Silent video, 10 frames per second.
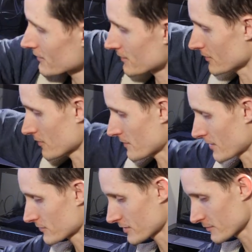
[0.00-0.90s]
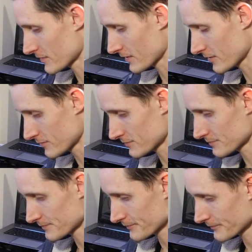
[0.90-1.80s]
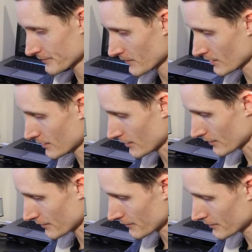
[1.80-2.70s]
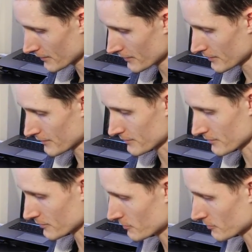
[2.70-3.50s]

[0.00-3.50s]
so the mouse comes out. There's a little